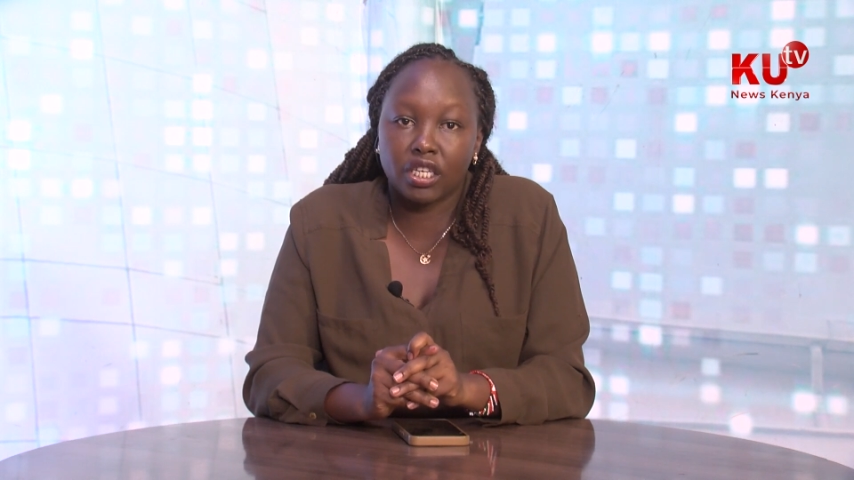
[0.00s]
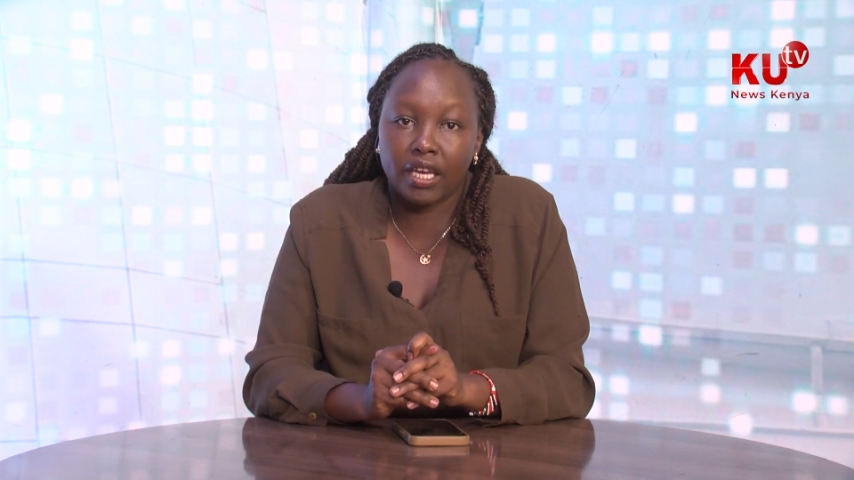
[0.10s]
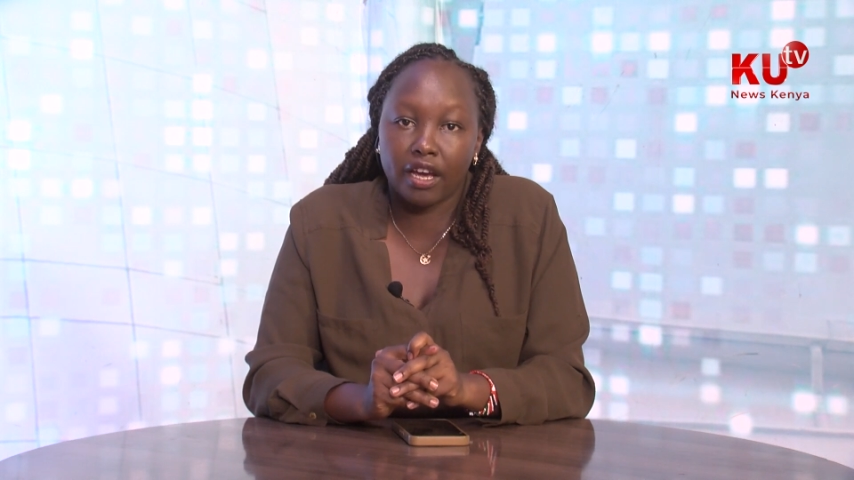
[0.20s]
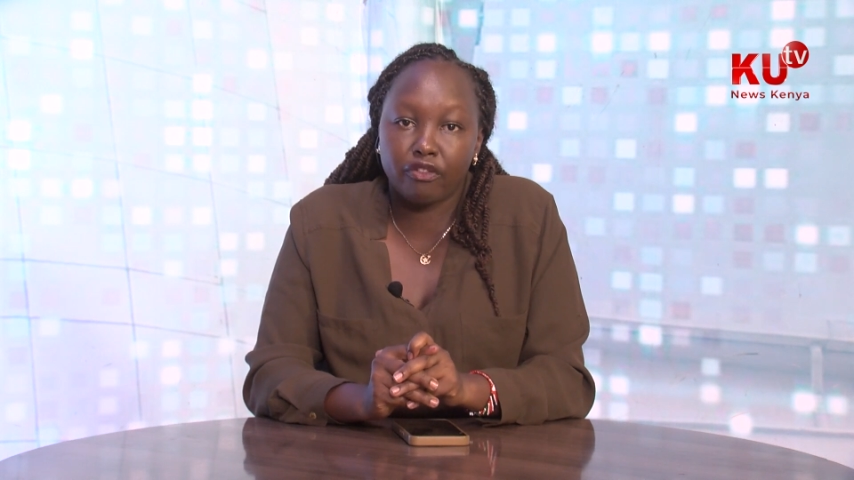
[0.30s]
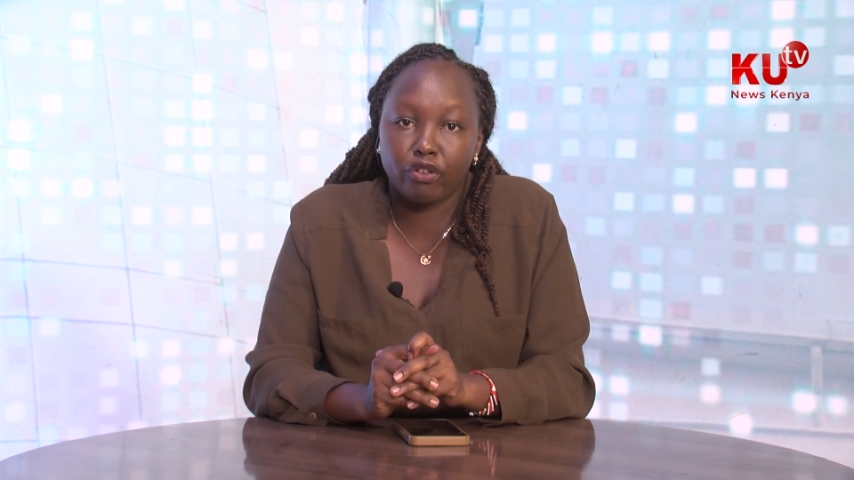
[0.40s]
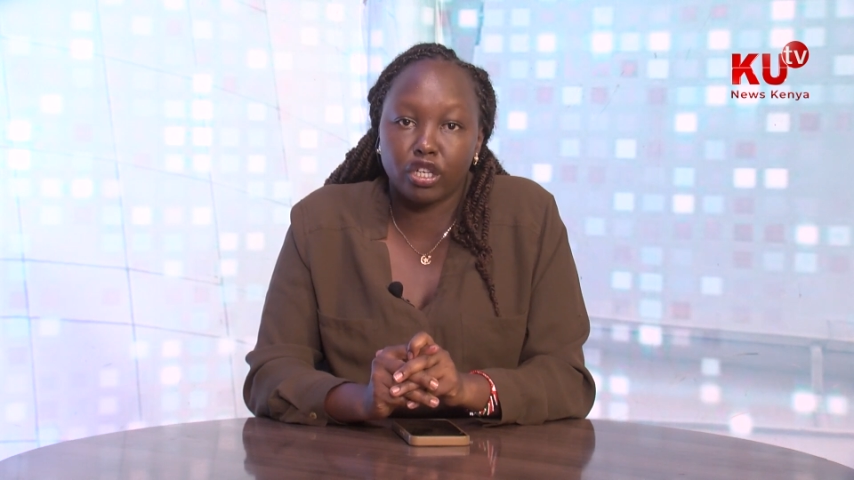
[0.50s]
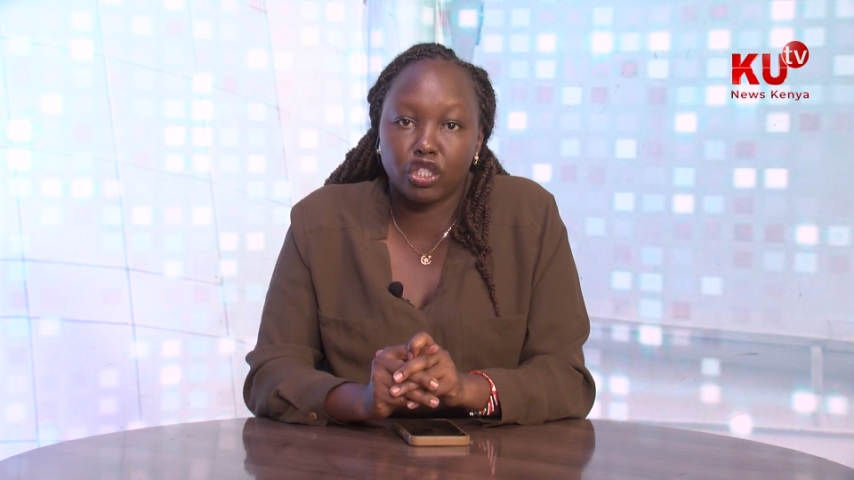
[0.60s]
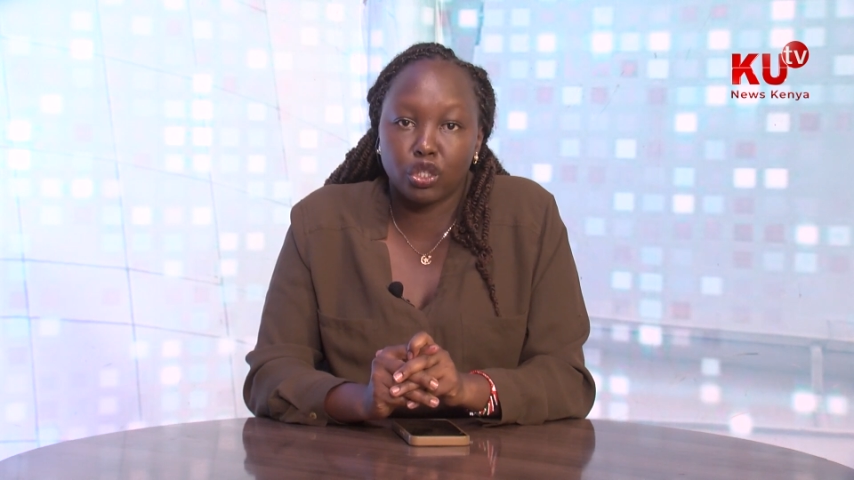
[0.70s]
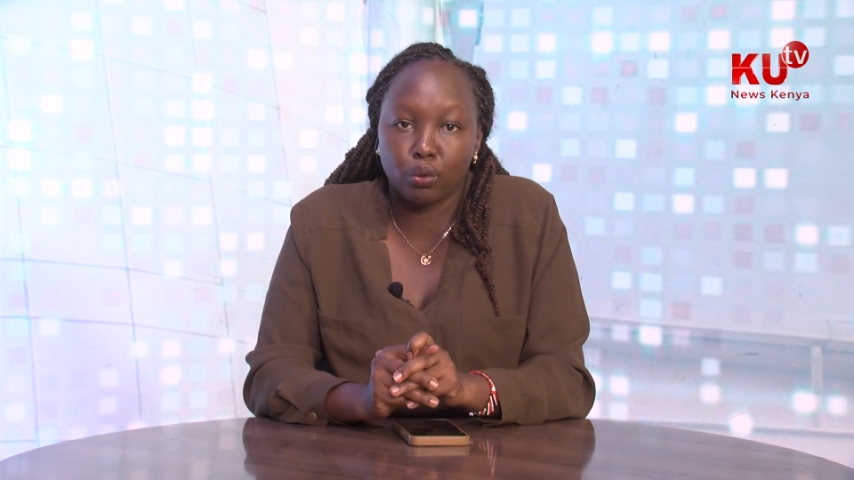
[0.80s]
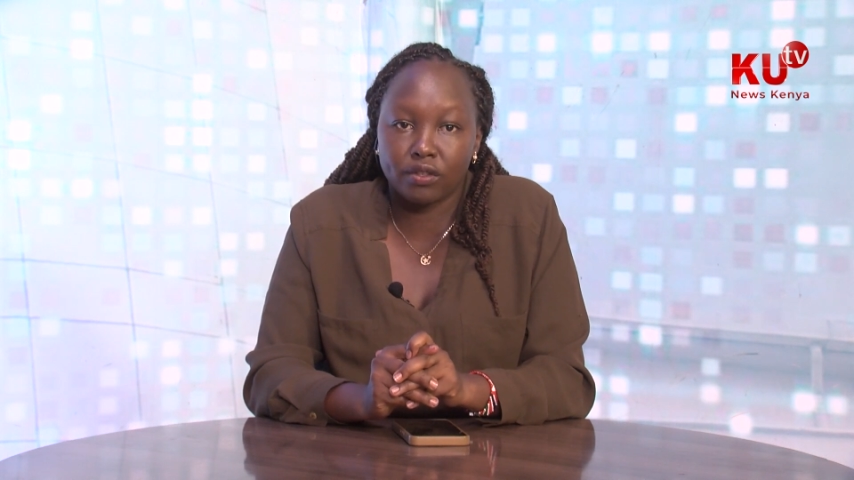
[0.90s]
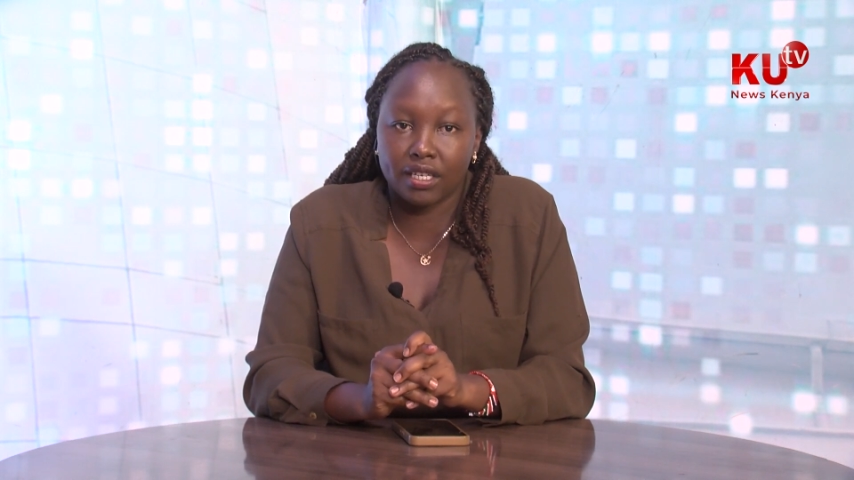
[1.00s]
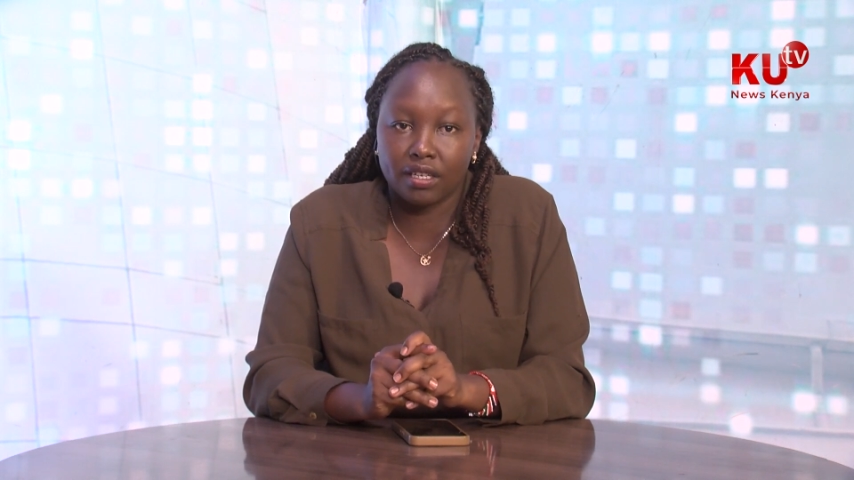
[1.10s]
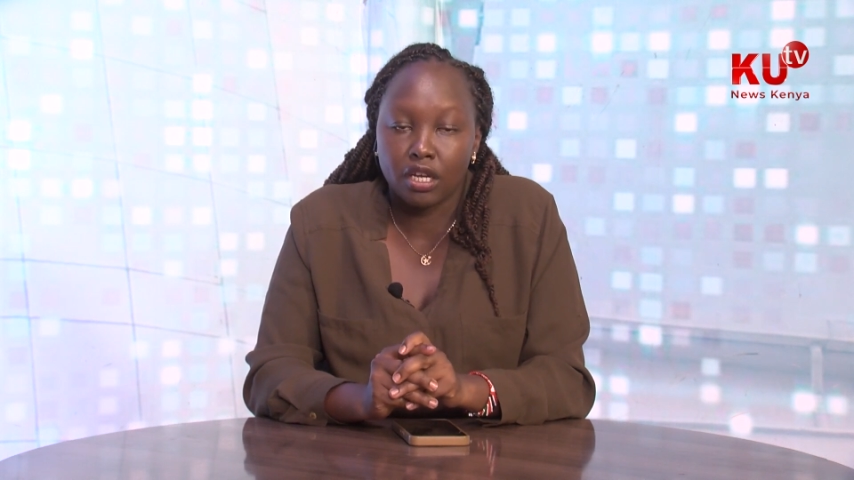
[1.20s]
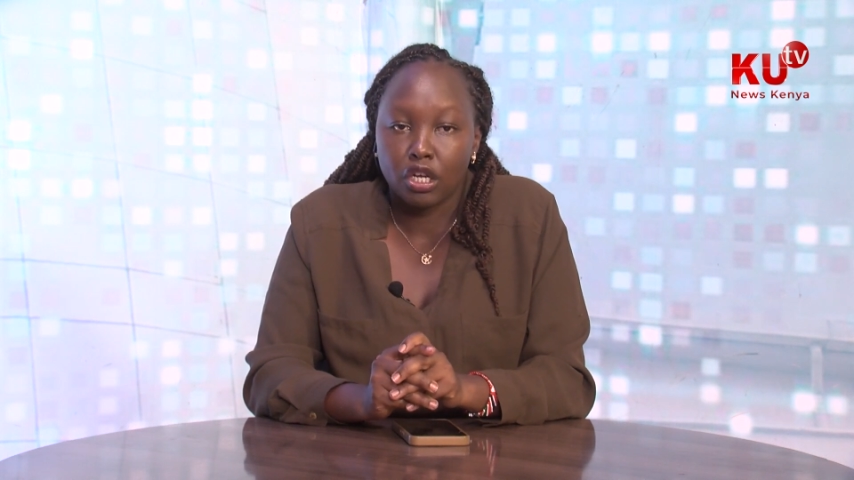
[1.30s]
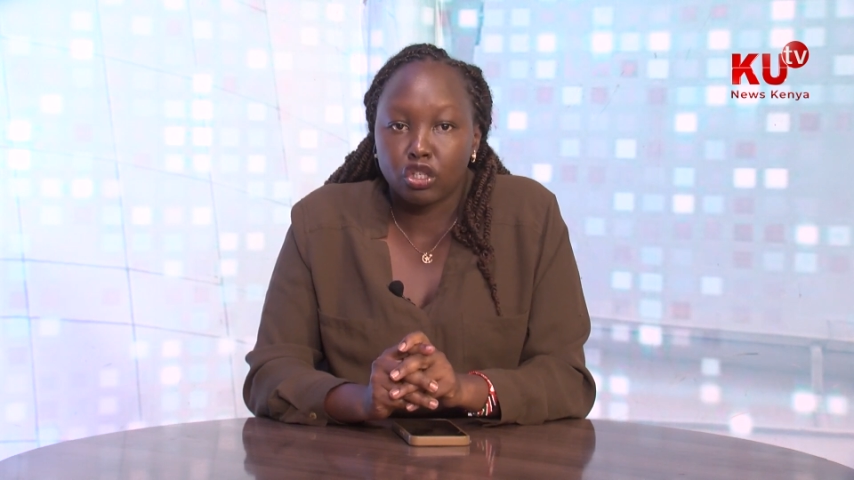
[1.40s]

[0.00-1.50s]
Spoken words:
carefully chosen